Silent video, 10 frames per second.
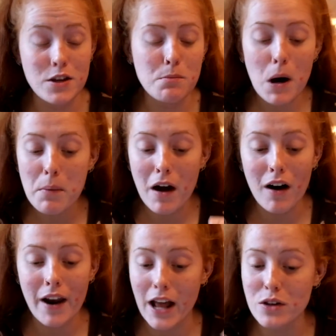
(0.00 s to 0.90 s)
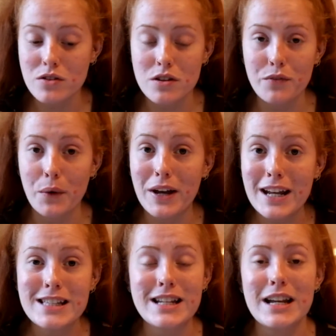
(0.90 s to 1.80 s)
You pop it on and you just feel
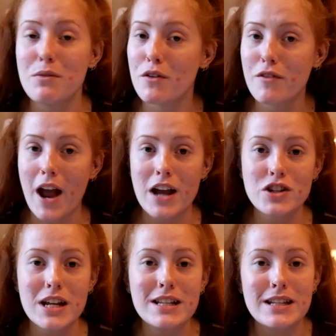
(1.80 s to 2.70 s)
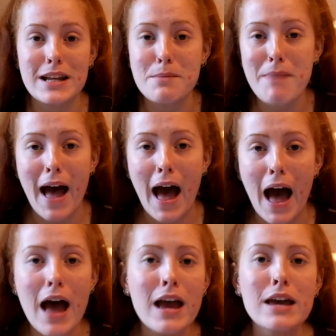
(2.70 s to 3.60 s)
instantly refreshed, instantly
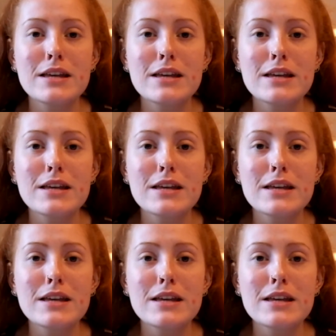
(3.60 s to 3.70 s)
better.